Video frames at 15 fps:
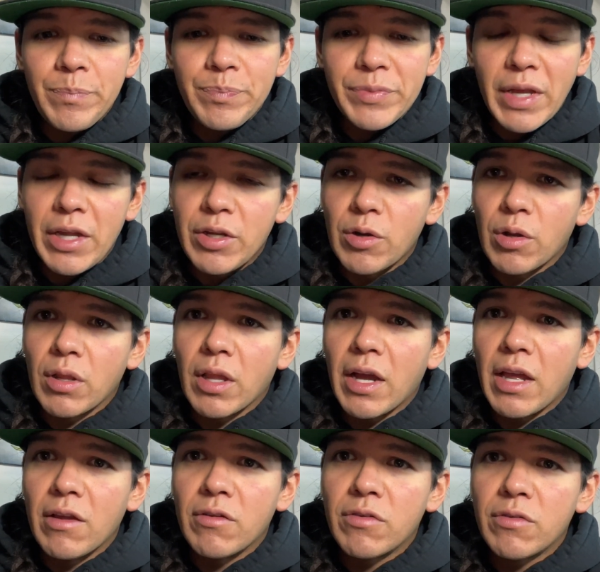in your
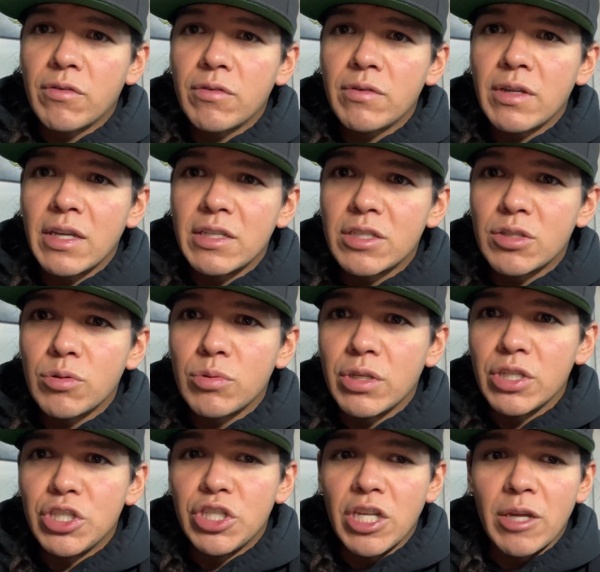life, is through
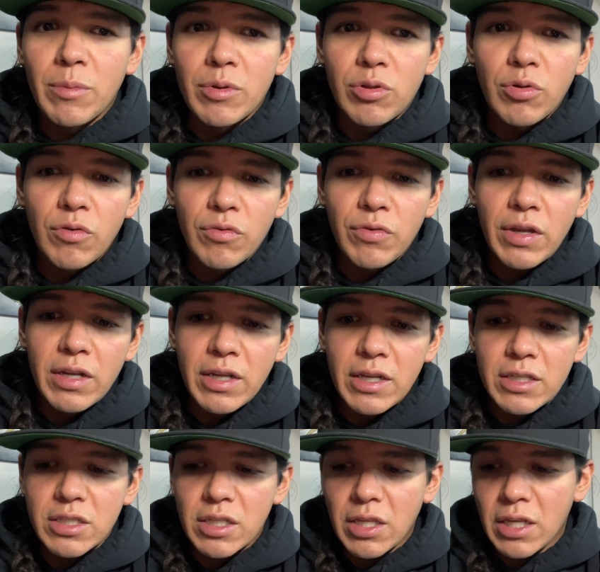the gym and through
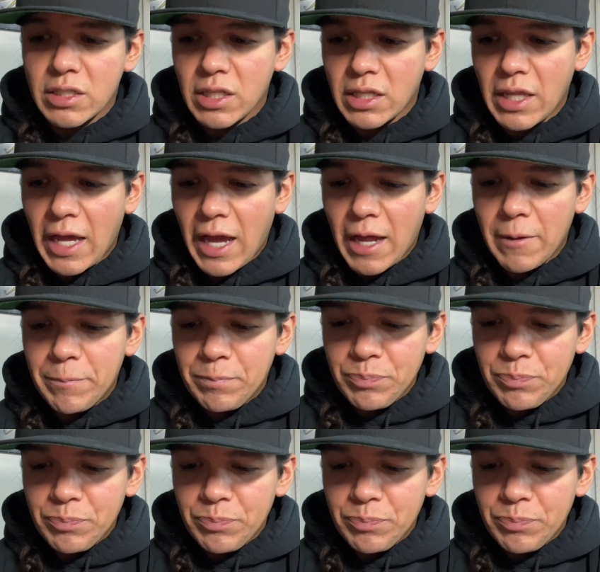fitness and things like that.